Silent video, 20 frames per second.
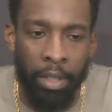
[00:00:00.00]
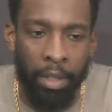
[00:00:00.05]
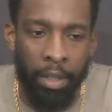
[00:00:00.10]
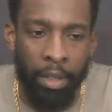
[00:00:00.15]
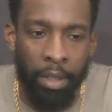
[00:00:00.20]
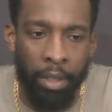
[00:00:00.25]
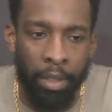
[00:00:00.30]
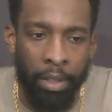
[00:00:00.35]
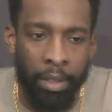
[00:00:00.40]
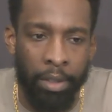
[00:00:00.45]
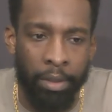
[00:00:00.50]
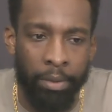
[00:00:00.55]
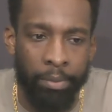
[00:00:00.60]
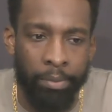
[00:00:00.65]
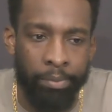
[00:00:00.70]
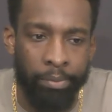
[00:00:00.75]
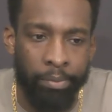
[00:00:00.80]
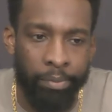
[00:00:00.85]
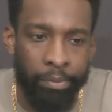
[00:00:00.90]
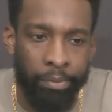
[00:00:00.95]
You
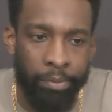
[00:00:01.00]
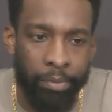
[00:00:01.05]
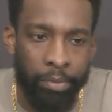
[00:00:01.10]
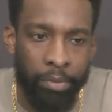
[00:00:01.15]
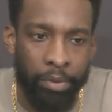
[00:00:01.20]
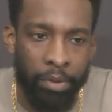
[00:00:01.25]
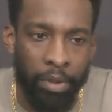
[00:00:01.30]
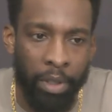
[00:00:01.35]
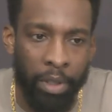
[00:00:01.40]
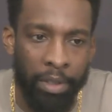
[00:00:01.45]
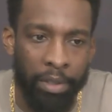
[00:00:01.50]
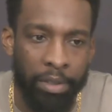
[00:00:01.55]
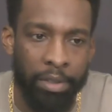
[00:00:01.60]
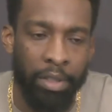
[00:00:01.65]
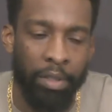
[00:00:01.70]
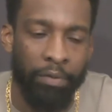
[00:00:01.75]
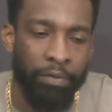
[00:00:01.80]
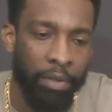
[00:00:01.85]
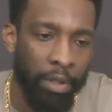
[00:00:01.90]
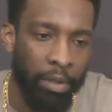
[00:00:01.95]
know, that's
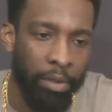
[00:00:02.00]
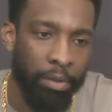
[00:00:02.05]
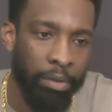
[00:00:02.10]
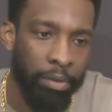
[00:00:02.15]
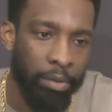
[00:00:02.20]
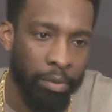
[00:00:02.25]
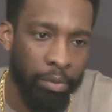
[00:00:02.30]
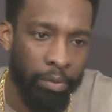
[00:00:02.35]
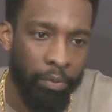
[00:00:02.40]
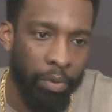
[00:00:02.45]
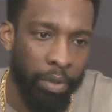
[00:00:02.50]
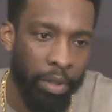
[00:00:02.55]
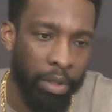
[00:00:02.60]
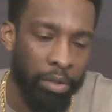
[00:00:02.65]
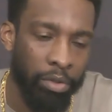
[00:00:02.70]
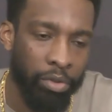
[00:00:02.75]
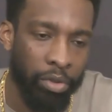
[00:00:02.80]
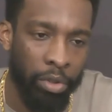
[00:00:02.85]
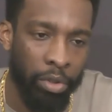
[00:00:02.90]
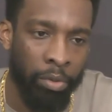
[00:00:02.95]
stuff that we
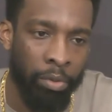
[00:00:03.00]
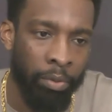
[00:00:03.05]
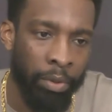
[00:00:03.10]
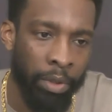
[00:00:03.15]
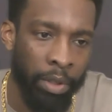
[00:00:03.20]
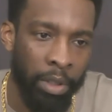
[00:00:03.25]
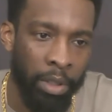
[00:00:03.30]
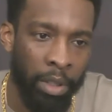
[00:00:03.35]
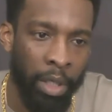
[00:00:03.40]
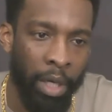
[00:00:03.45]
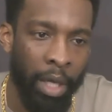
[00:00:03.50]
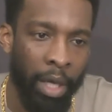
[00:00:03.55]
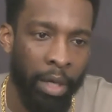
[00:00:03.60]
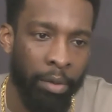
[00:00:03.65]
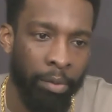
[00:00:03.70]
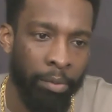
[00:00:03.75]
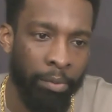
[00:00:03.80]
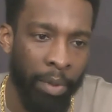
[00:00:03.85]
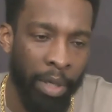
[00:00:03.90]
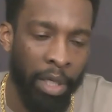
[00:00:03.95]
controlled. We
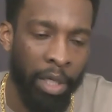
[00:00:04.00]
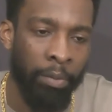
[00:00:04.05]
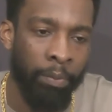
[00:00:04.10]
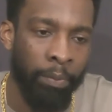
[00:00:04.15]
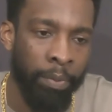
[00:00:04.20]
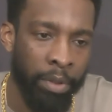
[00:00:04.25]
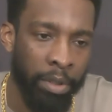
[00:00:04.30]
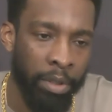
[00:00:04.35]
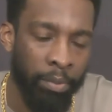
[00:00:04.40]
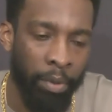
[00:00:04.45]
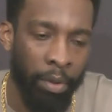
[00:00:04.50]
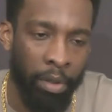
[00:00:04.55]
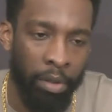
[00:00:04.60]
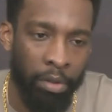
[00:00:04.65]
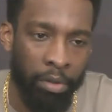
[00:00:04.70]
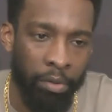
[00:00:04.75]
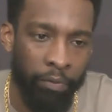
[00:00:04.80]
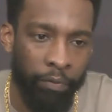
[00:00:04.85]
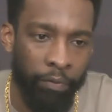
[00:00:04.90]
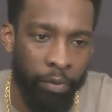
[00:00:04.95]
didn't make him put the ball
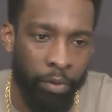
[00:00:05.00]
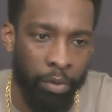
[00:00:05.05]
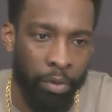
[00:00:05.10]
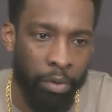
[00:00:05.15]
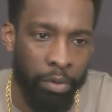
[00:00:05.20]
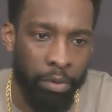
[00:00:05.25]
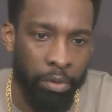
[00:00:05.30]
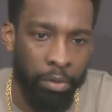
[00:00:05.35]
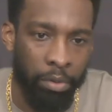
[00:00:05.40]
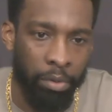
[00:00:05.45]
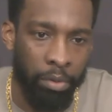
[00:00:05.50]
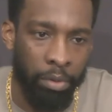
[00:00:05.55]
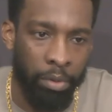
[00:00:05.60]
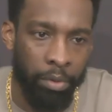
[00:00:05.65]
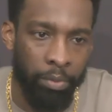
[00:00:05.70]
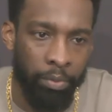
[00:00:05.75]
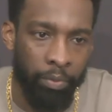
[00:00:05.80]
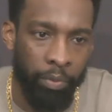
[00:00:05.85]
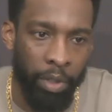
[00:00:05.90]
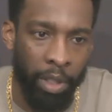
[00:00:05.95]
on the floor.
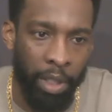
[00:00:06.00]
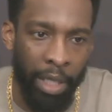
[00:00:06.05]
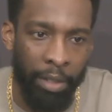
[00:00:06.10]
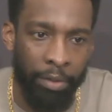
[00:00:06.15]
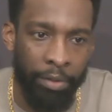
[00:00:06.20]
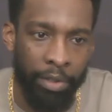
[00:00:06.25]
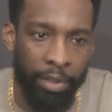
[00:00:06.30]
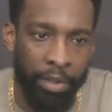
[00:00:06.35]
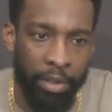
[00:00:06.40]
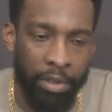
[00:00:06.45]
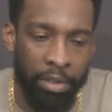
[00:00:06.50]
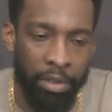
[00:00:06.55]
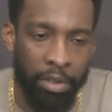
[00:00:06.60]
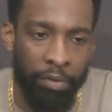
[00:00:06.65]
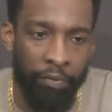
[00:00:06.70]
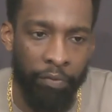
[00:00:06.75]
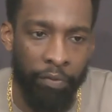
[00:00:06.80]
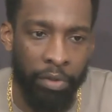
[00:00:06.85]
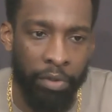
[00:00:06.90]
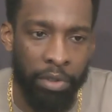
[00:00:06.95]
We allowed Dennis in
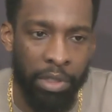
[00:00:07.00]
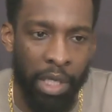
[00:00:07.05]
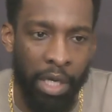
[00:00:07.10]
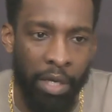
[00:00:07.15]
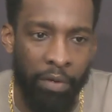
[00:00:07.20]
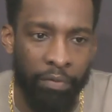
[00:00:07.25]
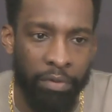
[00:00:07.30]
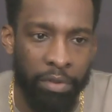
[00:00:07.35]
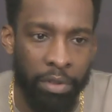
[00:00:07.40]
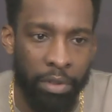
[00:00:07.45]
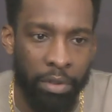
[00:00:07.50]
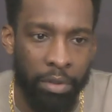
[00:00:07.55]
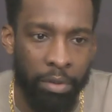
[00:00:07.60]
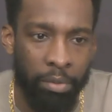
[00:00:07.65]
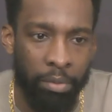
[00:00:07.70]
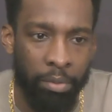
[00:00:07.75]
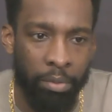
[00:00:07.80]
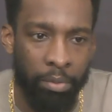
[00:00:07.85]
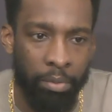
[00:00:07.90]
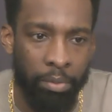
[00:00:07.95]
the first half
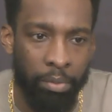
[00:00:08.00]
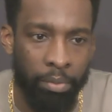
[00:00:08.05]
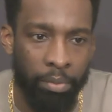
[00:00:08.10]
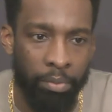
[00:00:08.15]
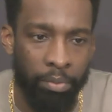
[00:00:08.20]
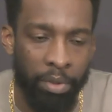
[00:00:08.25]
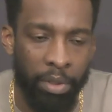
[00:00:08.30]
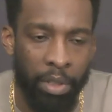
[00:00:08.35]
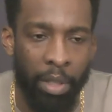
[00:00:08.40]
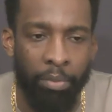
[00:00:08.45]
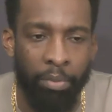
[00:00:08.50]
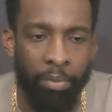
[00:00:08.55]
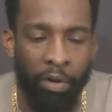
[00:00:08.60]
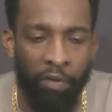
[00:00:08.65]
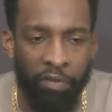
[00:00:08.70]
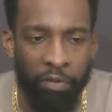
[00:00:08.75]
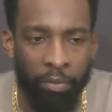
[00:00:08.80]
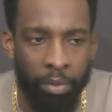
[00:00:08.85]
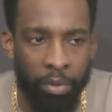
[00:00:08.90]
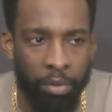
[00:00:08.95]
to become
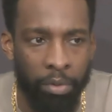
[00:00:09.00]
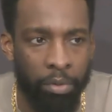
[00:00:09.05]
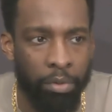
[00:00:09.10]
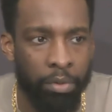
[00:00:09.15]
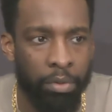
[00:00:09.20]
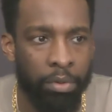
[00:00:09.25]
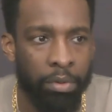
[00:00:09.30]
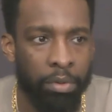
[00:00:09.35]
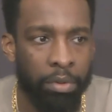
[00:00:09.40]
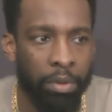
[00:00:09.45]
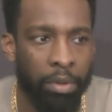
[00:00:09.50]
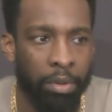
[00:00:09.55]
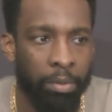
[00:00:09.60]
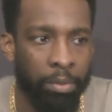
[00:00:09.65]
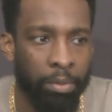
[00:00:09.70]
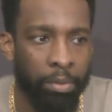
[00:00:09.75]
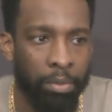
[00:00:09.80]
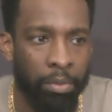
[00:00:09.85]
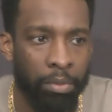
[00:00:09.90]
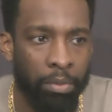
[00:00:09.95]
comfortable
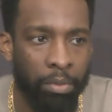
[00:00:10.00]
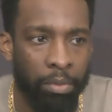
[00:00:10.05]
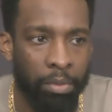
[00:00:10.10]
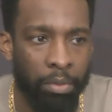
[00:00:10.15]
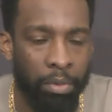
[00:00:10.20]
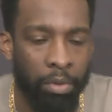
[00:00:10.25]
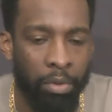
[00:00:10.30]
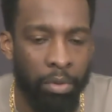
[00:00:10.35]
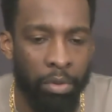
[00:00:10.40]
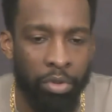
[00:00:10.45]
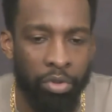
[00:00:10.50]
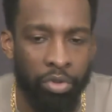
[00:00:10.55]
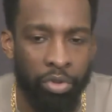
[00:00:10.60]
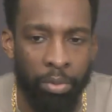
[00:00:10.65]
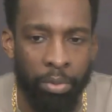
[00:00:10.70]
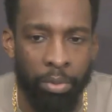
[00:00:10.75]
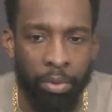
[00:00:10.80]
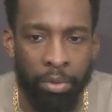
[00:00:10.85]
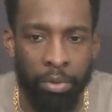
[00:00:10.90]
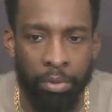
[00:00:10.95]
on the
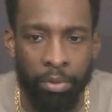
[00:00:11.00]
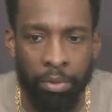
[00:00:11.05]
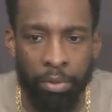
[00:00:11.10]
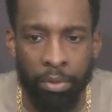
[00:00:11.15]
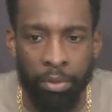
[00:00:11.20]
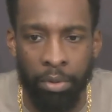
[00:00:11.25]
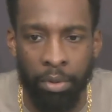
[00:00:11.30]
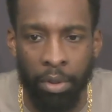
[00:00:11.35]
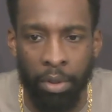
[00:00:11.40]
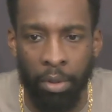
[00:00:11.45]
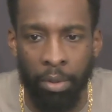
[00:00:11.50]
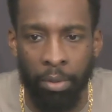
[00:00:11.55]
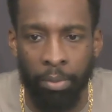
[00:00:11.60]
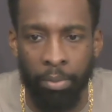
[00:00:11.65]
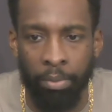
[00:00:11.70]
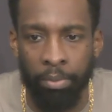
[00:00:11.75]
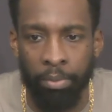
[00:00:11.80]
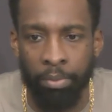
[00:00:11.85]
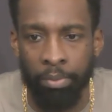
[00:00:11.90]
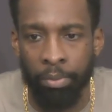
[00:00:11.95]
dribble.
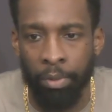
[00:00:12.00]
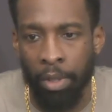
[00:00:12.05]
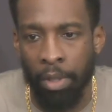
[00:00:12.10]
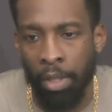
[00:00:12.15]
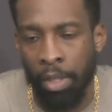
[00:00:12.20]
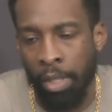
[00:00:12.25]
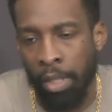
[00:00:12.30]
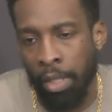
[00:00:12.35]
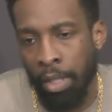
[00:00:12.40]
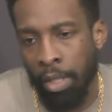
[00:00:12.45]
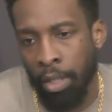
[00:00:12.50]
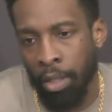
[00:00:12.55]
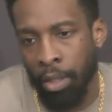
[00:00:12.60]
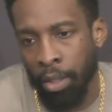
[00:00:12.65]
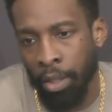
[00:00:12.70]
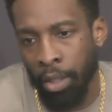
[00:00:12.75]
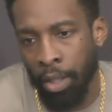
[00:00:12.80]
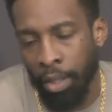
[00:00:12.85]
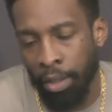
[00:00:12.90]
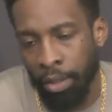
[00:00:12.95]

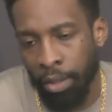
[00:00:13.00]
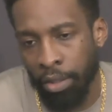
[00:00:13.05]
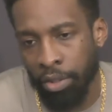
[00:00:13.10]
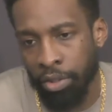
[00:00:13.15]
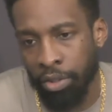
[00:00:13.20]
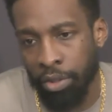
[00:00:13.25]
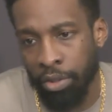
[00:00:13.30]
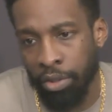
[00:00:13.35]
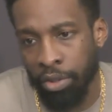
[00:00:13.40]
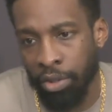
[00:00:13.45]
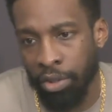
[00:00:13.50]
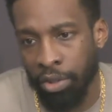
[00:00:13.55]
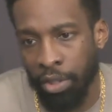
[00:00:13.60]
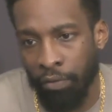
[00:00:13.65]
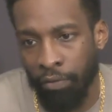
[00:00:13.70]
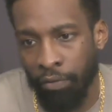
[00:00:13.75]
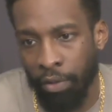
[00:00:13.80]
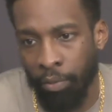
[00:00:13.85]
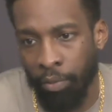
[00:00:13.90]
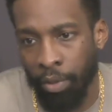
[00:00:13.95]
I think it's just
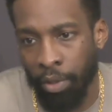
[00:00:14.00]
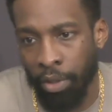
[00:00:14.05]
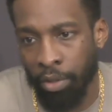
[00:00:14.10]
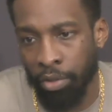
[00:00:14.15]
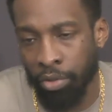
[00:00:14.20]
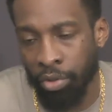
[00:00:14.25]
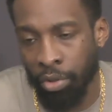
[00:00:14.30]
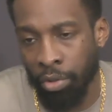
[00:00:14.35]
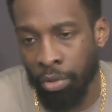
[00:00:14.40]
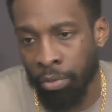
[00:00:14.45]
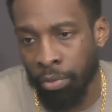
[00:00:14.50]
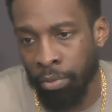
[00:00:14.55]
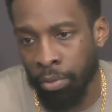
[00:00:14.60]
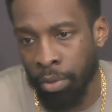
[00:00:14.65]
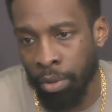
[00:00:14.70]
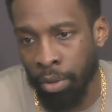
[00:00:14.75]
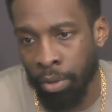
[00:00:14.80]
stuff that we control.